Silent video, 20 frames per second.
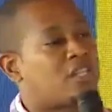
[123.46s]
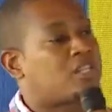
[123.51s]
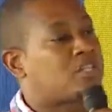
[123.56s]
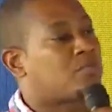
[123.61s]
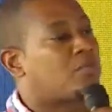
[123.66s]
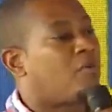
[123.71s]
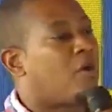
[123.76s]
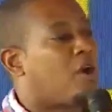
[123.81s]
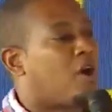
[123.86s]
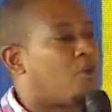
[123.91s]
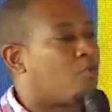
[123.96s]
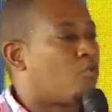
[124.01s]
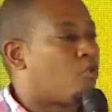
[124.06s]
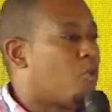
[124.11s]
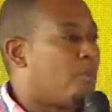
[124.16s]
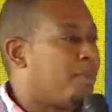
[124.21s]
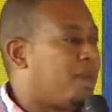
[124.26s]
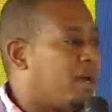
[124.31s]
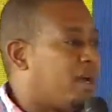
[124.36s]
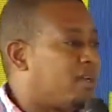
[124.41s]
small
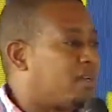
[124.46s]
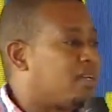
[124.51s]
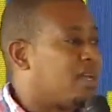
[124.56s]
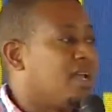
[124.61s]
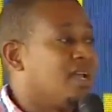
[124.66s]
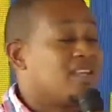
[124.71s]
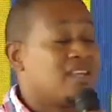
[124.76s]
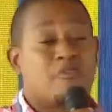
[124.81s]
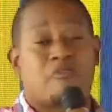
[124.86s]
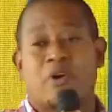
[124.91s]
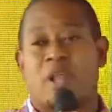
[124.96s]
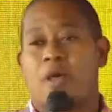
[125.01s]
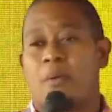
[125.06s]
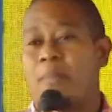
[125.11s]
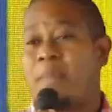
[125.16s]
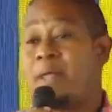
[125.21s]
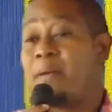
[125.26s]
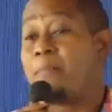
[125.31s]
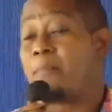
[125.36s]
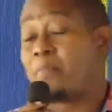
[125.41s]
ruminant
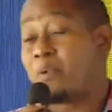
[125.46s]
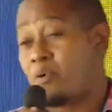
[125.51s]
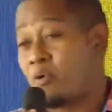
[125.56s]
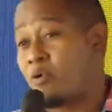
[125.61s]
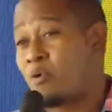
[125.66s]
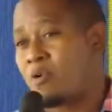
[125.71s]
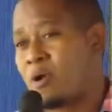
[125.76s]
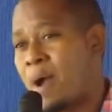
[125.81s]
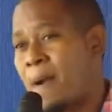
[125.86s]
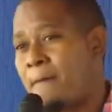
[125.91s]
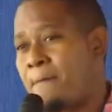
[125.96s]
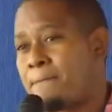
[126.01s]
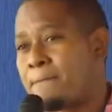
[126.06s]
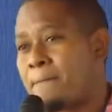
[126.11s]
development program.